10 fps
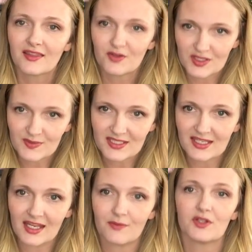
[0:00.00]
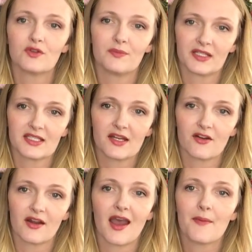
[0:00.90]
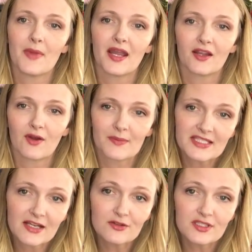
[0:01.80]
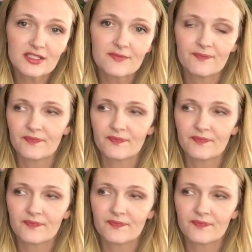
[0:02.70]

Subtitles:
Christmas Day, we'd do a big dinner at my grandma's house.